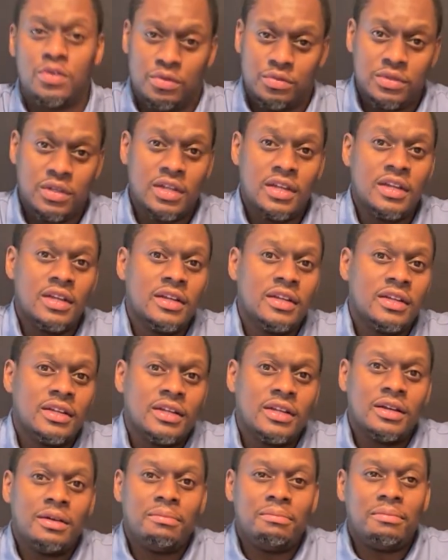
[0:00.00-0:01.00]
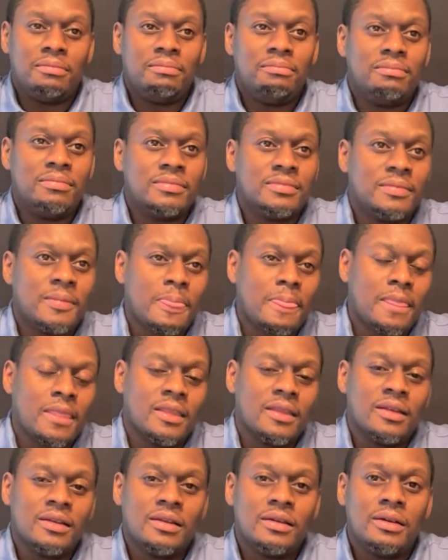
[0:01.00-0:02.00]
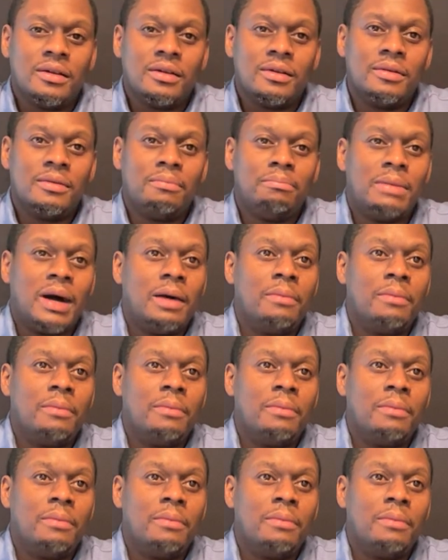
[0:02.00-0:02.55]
Shout out to Mr. L. Mr. L sent a lot of us to